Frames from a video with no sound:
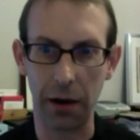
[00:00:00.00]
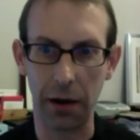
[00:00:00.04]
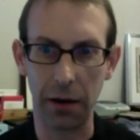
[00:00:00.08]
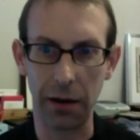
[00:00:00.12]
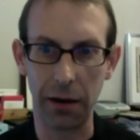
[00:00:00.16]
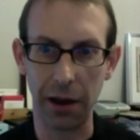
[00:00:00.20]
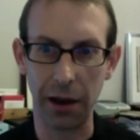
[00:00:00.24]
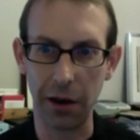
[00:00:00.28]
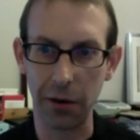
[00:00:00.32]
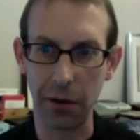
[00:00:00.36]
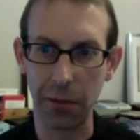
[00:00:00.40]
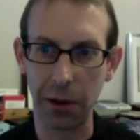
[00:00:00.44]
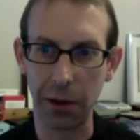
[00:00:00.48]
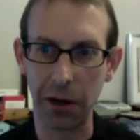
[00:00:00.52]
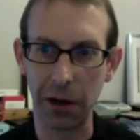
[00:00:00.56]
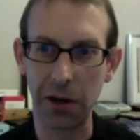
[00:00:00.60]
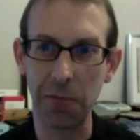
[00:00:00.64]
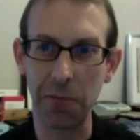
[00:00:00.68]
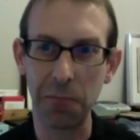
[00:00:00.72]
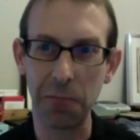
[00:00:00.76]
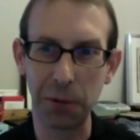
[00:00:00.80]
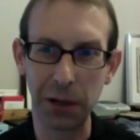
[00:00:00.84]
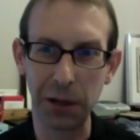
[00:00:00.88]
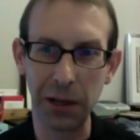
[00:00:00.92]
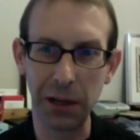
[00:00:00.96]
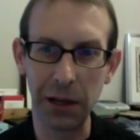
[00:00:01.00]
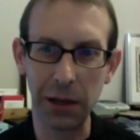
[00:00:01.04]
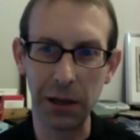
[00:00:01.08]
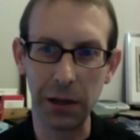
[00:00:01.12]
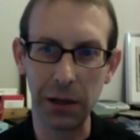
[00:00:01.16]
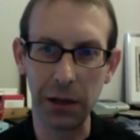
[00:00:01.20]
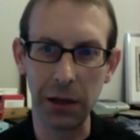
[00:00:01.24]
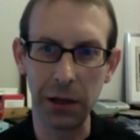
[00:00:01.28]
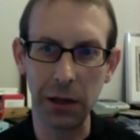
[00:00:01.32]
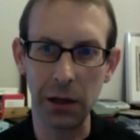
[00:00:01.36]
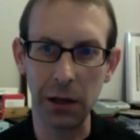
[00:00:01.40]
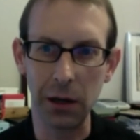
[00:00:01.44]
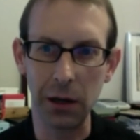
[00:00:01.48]
Arabic
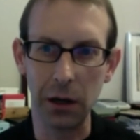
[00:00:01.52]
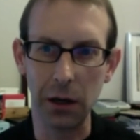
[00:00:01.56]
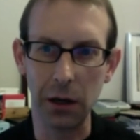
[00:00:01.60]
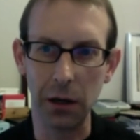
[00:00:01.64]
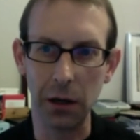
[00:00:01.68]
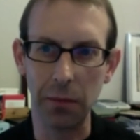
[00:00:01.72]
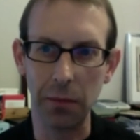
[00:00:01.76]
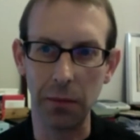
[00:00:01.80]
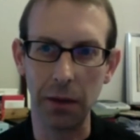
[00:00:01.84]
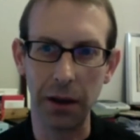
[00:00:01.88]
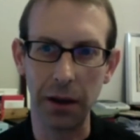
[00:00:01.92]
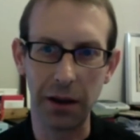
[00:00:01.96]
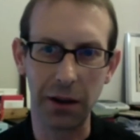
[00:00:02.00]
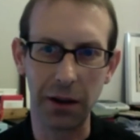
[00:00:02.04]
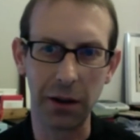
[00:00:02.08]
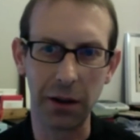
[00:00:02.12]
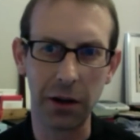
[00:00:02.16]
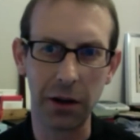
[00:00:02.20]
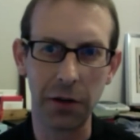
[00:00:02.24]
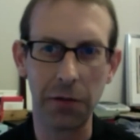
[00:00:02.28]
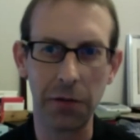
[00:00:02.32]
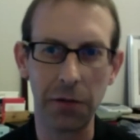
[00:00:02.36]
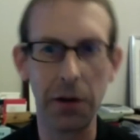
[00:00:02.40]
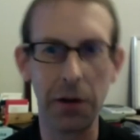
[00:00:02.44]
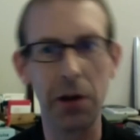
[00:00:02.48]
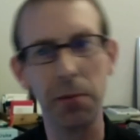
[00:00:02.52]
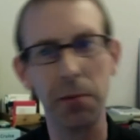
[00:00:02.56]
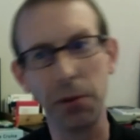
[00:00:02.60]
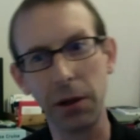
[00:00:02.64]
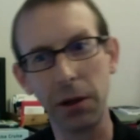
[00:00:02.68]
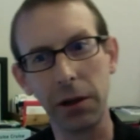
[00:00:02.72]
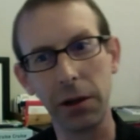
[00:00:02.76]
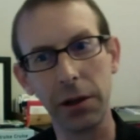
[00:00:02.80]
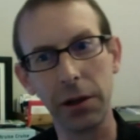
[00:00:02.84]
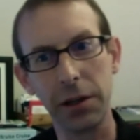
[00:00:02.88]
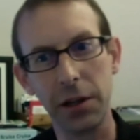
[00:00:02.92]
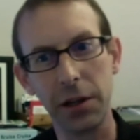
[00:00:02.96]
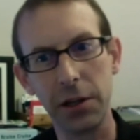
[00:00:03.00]
completely, calligraphy
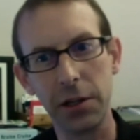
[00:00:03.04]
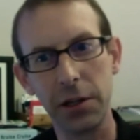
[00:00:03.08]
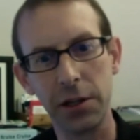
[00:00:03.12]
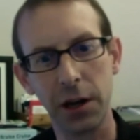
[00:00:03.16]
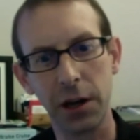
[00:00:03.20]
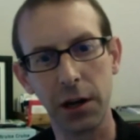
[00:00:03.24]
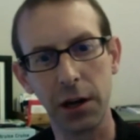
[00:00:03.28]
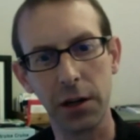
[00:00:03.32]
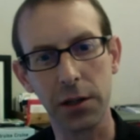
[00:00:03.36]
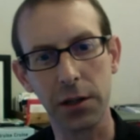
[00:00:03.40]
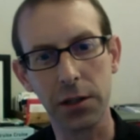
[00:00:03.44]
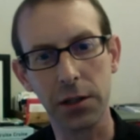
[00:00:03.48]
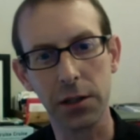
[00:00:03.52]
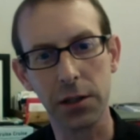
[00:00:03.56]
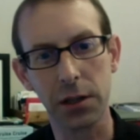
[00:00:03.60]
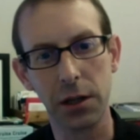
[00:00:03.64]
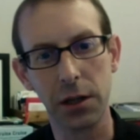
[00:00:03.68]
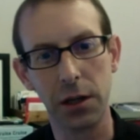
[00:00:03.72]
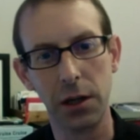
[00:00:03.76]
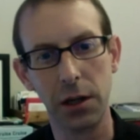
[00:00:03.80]
completely digitized.